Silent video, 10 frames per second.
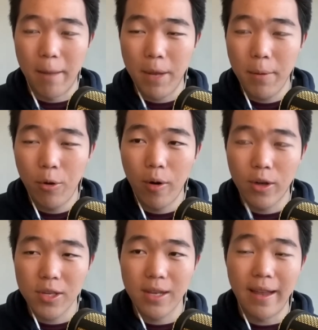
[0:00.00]
and people who are
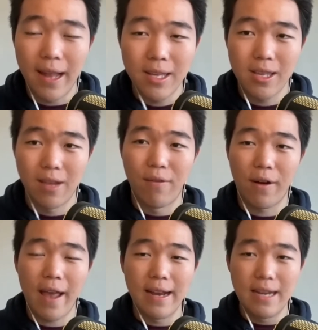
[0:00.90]
just against the
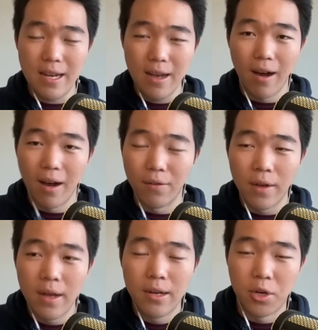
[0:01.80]
very idea of
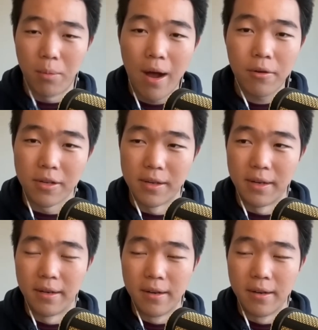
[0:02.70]
democracy. And